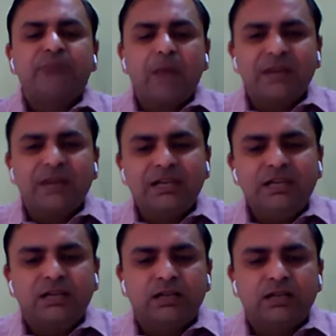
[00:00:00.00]

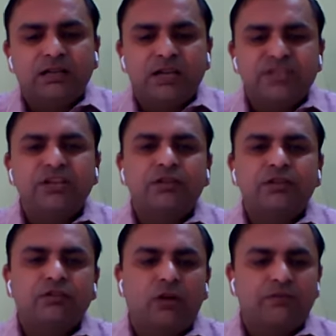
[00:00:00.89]
primarily
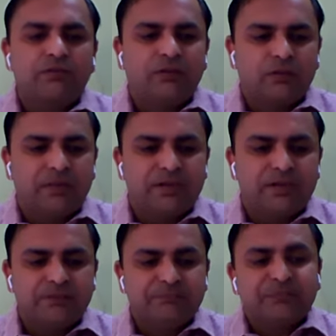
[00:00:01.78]
concern of development.